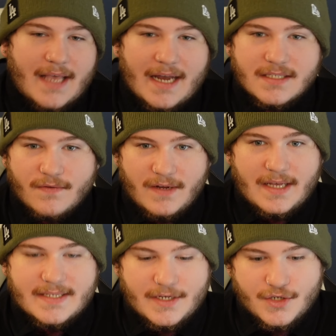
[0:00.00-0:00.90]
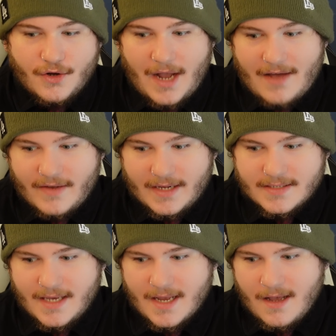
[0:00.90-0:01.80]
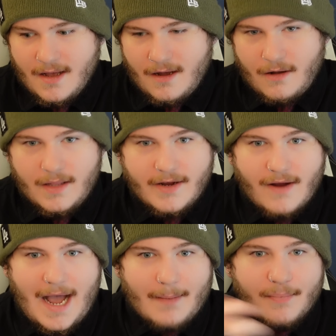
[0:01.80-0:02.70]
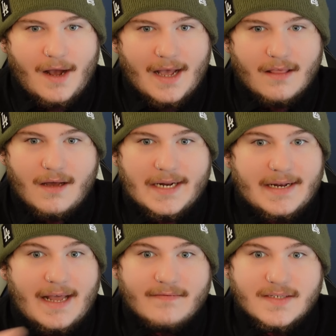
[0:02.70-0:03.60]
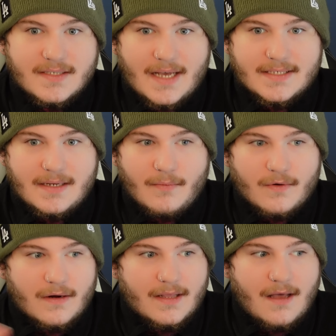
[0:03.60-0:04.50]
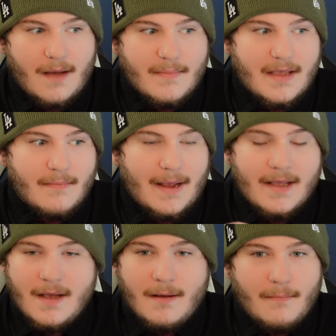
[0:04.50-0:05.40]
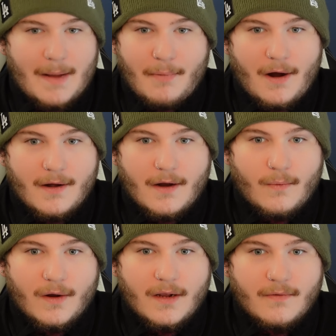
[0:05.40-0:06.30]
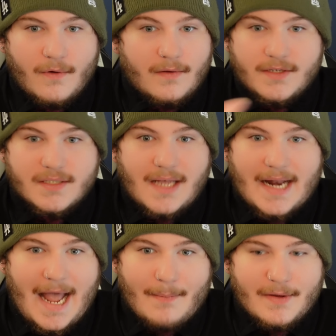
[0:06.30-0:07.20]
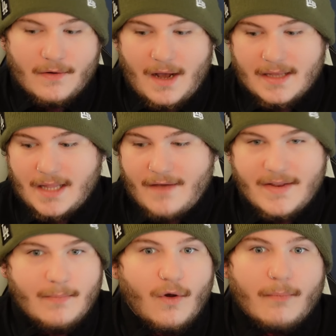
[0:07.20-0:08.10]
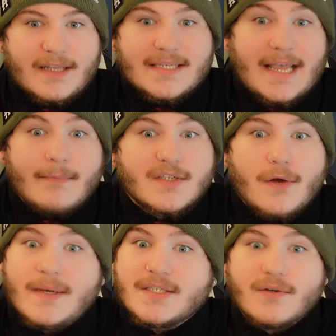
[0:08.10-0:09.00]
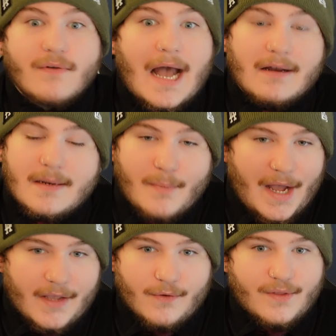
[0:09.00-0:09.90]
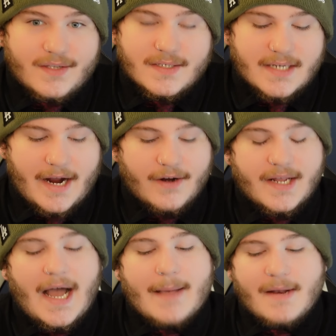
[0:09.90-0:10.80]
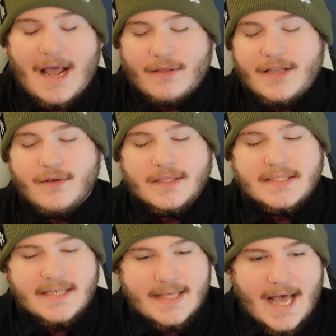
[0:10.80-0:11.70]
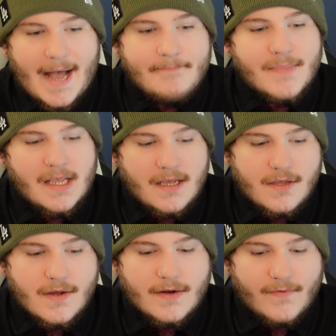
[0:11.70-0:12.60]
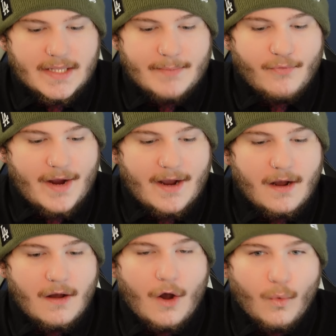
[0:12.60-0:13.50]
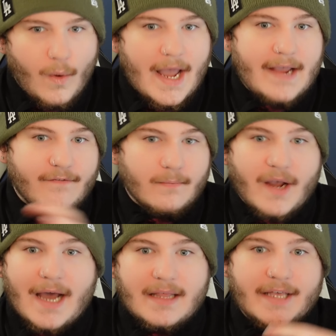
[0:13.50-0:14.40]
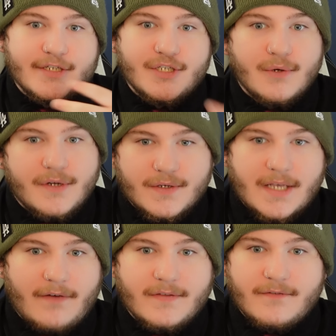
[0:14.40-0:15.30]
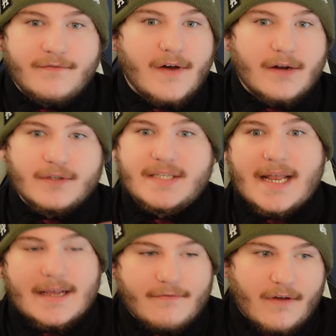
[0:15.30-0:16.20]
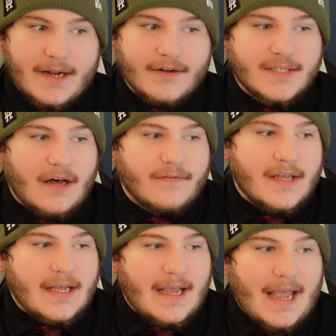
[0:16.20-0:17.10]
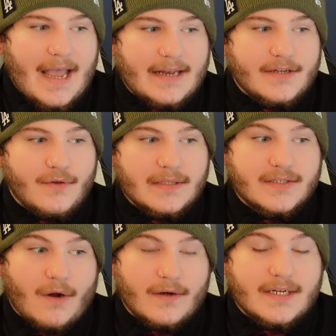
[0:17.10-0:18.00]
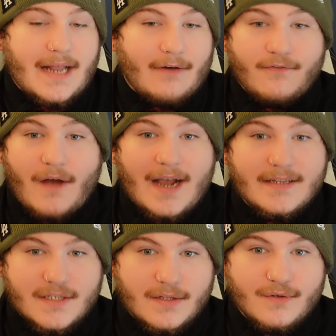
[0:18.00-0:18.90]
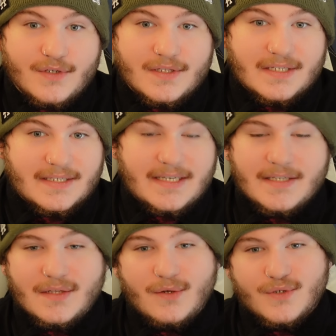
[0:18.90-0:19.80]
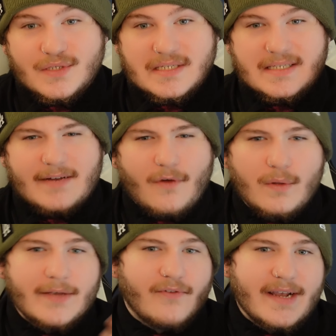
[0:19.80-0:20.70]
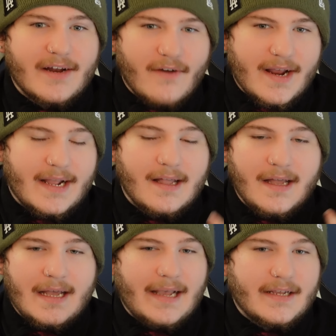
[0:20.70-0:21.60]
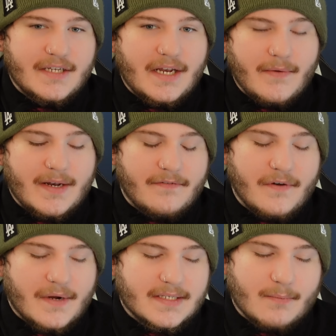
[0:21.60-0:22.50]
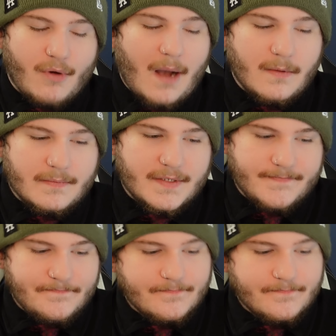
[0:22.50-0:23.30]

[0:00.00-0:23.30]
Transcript: that is the realization you're having it's like holy crap i thought i didn't have success anymore i thought me and my my partner were, were just not happy or not in love anymore but it's like it was always surrounded by you this entire time and now that you can see that you can really break away from kind of like shooting yourself in the foot or standing in front of yourself and you can start to now find solutions and see solutions instead of only reiterating and continuing to focus on problems